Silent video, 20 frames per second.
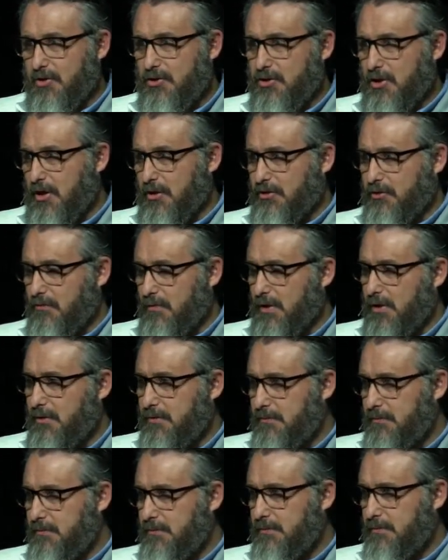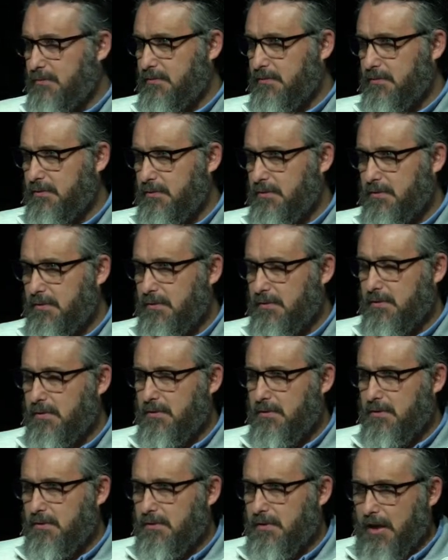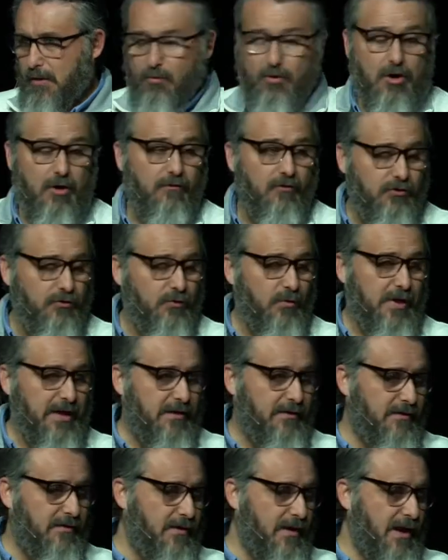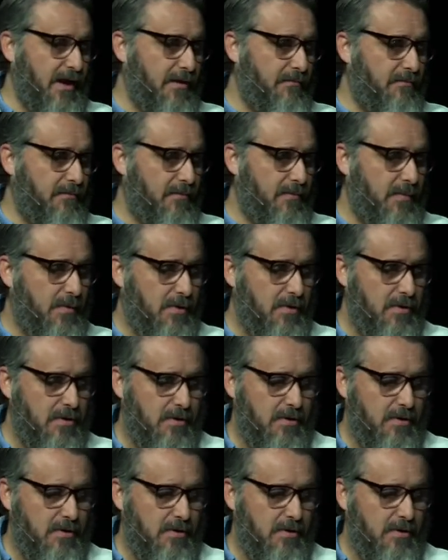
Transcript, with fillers: Caleb and Joshua. They were over 20 at the time.